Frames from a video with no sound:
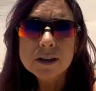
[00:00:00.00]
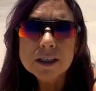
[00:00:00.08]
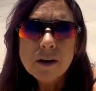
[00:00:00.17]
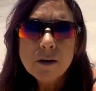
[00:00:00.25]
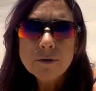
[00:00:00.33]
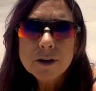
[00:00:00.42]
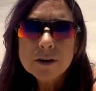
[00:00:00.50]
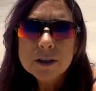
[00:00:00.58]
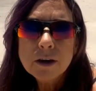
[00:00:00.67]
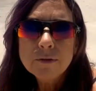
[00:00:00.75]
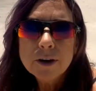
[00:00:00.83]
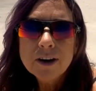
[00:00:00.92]
on is
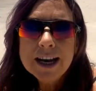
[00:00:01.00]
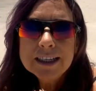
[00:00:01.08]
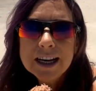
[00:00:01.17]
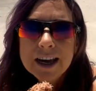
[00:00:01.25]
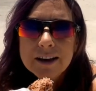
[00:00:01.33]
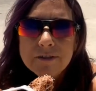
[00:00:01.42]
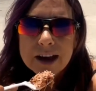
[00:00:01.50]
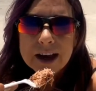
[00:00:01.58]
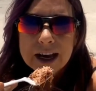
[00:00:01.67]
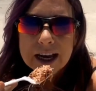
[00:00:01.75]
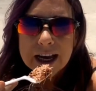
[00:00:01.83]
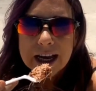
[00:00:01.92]
self-care, self-care. Hey,
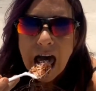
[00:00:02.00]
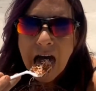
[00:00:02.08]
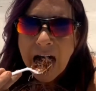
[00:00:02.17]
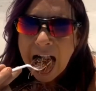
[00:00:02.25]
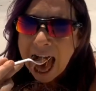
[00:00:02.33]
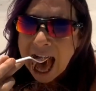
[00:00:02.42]
David.